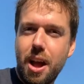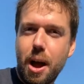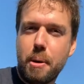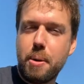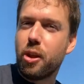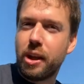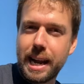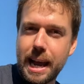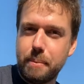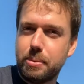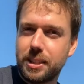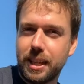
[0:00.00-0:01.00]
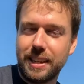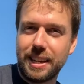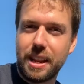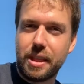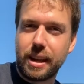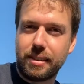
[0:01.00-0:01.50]
moment on lips
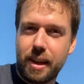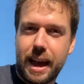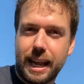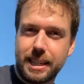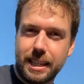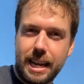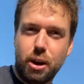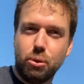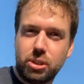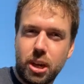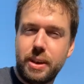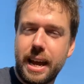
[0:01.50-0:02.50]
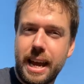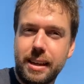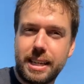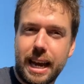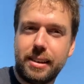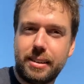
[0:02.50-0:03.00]
and things like that, and that also
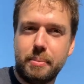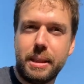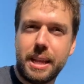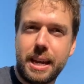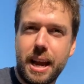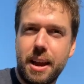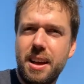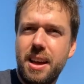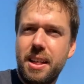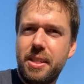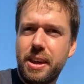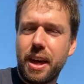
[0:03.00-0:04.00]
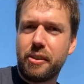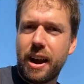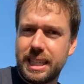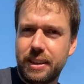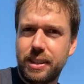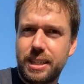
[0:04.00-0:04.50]
indicates some of the other
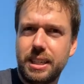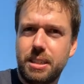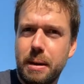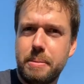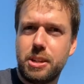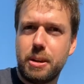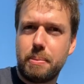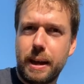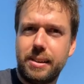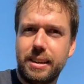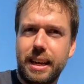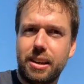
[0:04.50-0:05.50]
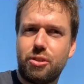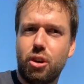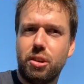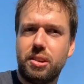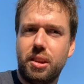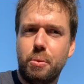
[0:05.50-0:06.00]
activities that maybe took place in King's
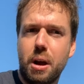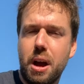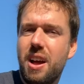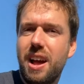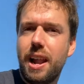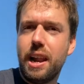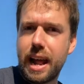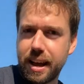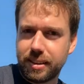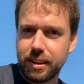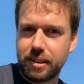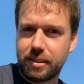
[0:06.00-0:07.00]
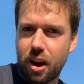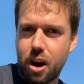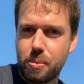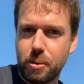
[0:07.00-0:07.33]
Cross that were less than desirable.